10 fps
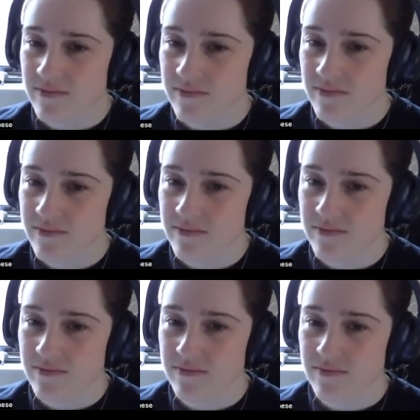
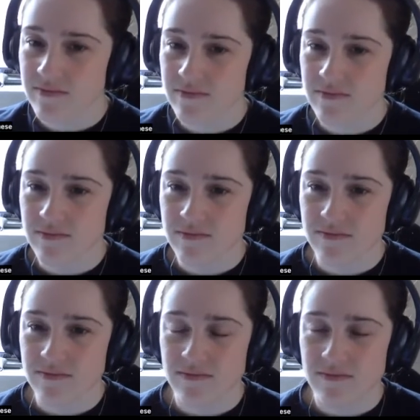
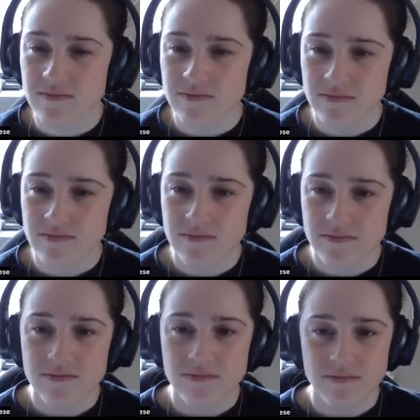
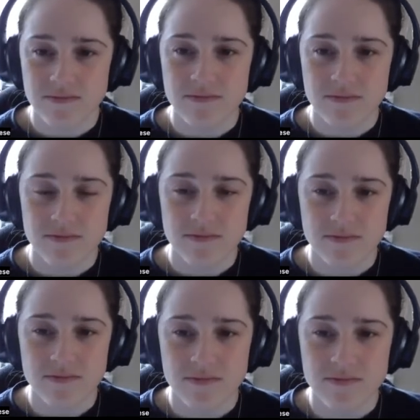
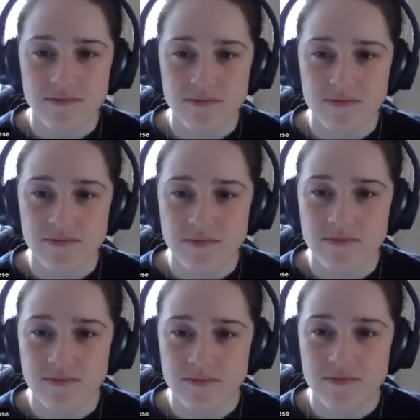
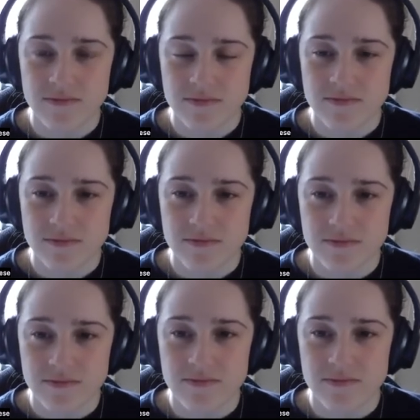
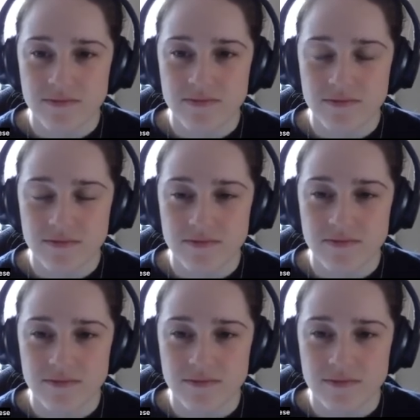
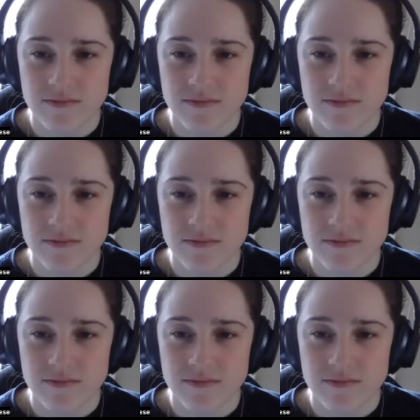The person shown says nothing.